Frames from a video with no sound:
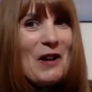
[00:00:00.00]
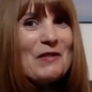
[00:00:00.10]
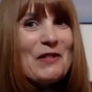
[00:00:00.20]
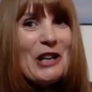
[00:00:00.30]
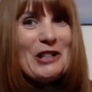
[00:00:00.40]

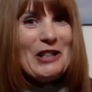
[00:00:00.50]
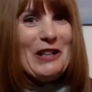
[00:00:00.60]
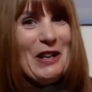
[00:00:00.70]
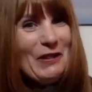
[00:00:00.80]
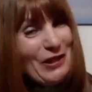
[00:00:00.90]

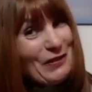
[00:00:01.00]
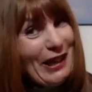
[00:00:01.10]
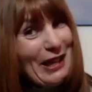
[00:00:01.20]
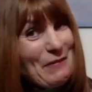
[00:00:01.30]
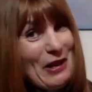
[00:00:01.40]
version of
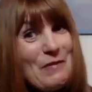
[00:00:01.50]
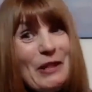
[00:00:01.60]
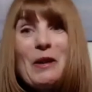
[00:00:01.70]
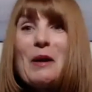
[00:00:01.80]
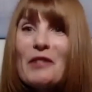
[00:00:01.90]
Divine Human,
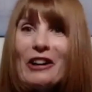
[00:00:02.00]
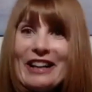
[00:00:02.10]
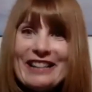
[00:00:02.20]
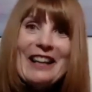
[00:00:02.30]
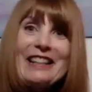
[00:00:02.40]
so I'm very
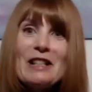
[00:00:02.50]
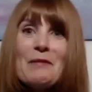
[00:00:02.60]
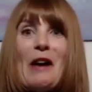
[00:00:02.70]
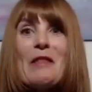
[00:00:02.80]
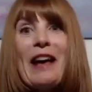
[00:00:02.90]
excited
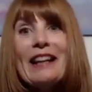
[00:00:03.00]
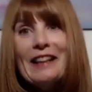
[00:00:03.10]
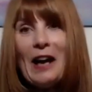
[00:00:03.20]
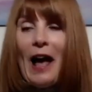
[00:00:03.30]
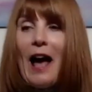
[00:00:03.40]
about
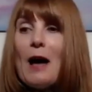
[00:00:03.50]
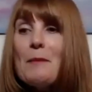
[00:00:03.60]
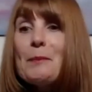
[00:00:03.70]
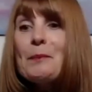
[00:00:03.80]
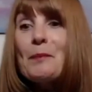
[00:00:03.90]

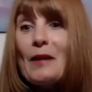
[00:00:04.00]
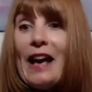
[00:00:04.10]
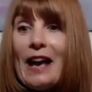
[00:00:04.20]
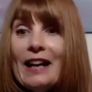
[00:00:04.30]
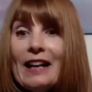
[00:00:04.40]
that.
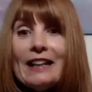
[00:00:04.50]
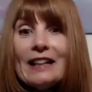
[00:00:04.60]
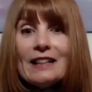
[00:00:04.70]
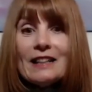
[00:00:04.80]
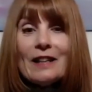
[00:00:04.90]

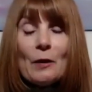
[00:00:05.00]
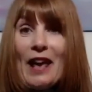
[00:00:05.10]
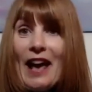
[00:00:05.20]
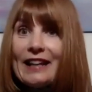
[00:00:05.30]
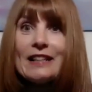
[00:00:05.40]
So
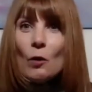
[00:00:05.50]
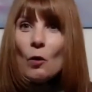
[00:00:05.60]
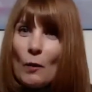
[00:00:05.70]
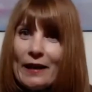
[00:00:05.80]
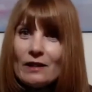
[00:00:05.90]
yeah, it's
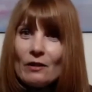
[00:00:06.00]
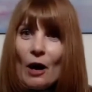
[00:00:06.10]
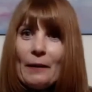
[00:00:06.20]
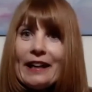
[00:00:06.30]
always growing and